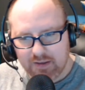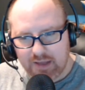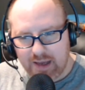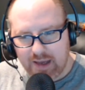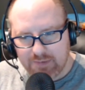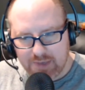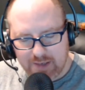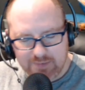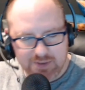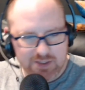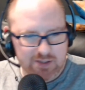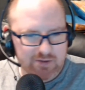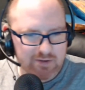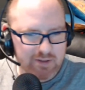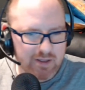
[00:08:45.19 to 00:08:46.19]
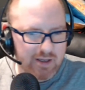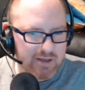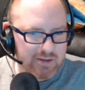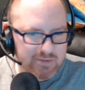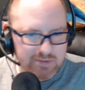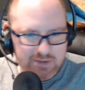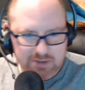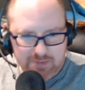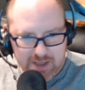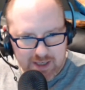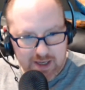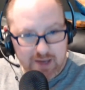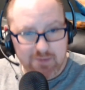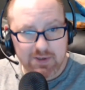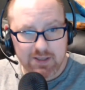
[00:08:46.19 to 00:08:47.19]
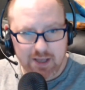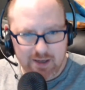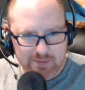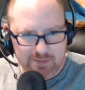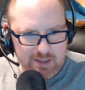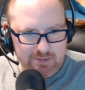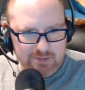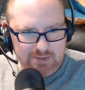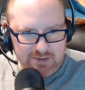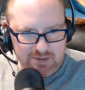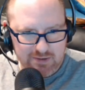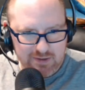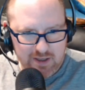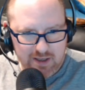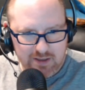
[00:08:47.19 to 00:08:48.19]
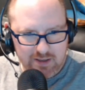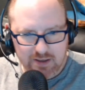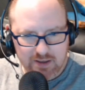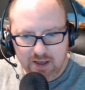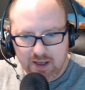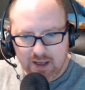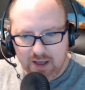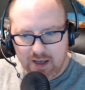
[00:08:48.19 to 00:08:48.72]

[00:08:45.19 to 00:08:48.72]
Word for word: laptops thinner and lighter. Well, it's to make gaming laptops thinner and lighter.